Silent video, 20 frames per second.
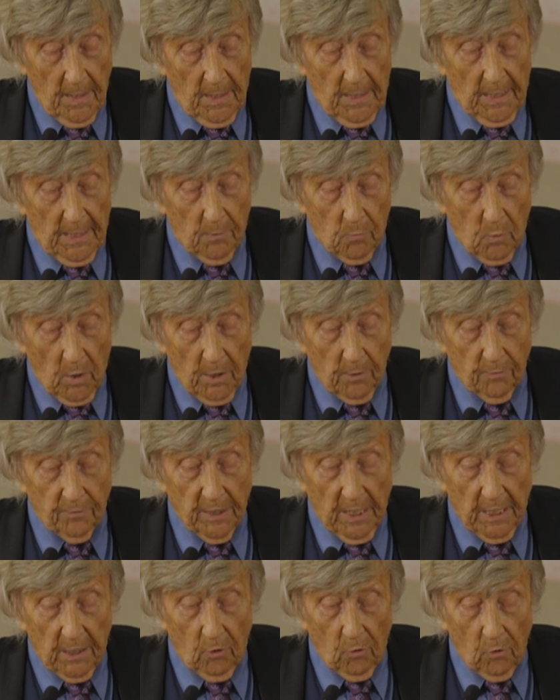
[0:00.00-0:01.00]
He wrote,
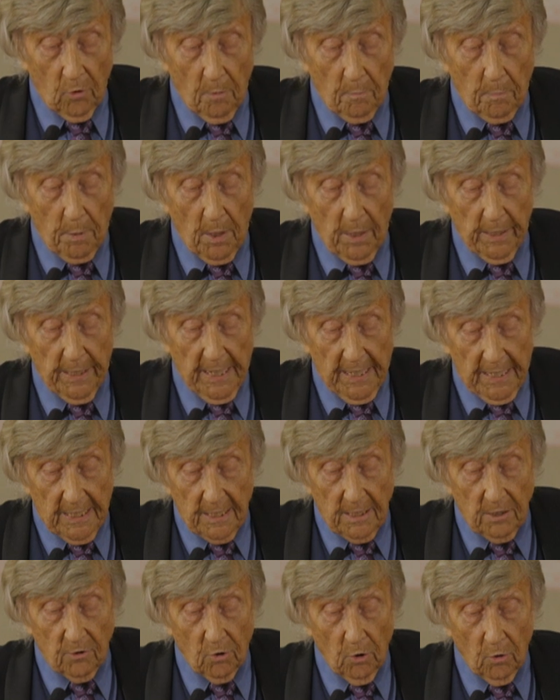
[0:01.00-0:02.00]
they look upon
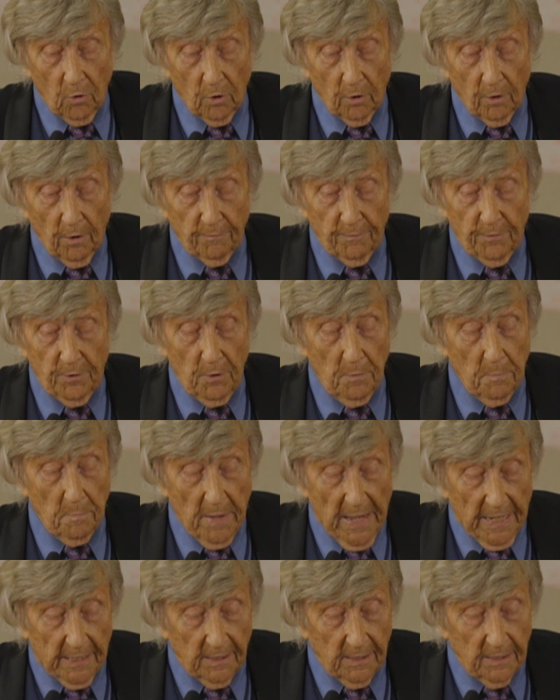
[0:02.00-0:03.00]
any talk of
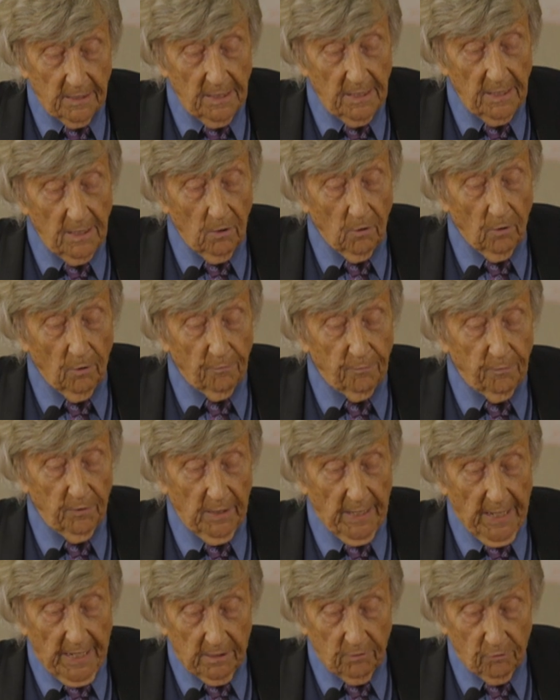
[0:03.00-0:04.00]
humanity or
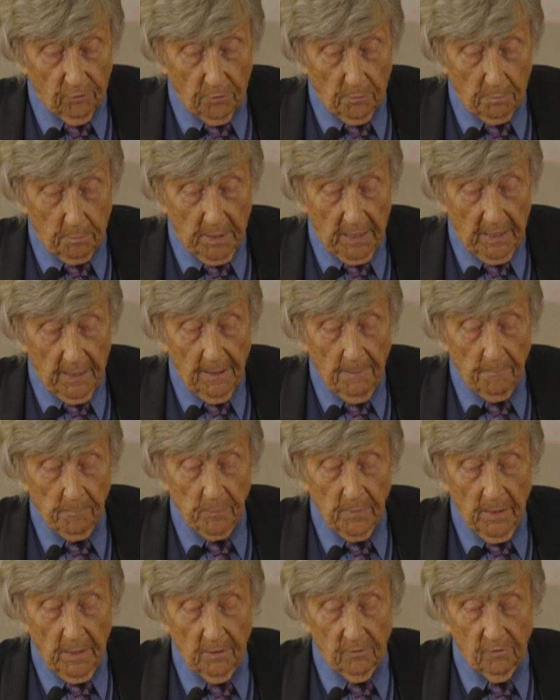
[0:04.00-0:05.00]
philanthropy
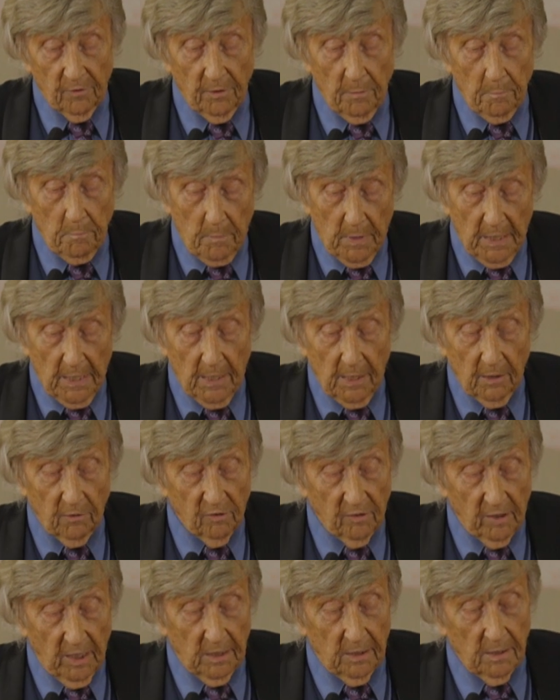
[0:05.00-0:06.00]
as the mere
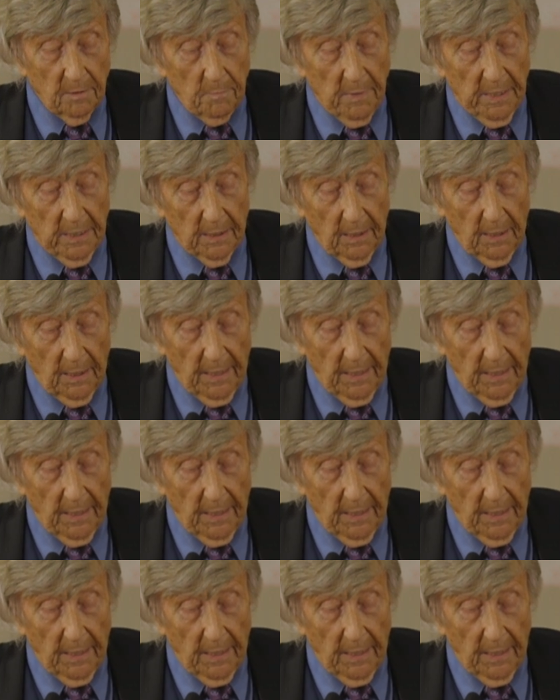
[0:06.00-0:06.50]
sentimental